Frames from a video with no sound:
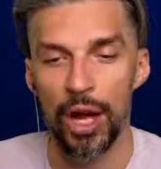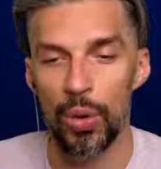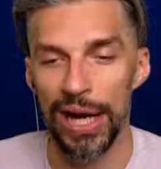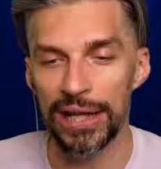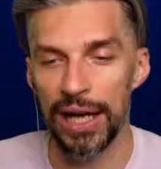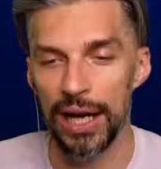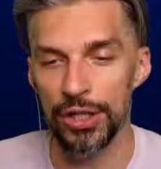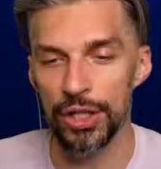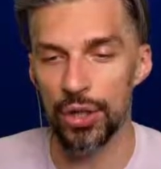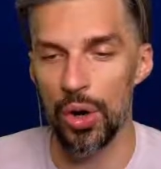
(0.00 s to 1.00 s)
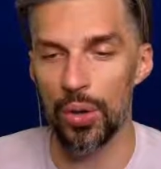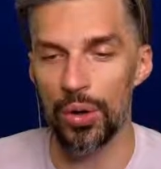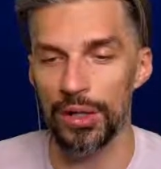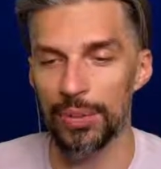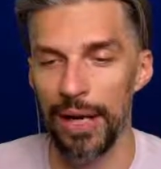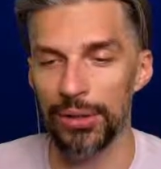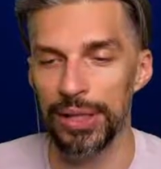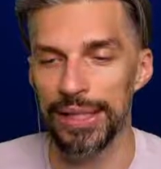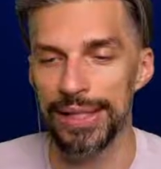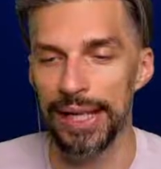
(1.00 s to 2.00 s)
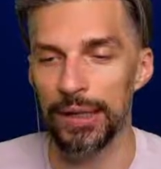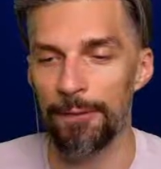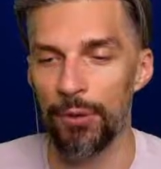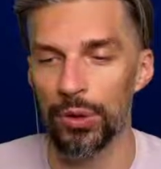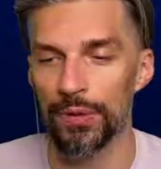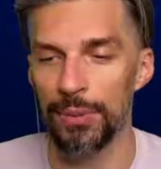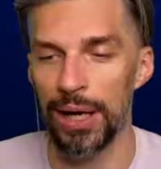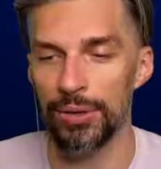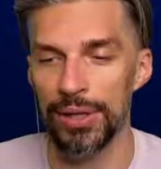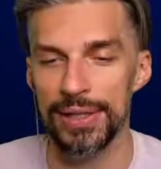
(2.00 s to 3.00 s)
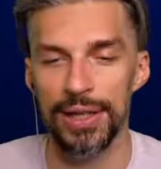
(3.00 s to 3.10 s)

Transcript: Quite large, grow on the mountains, at the foot of the mountains.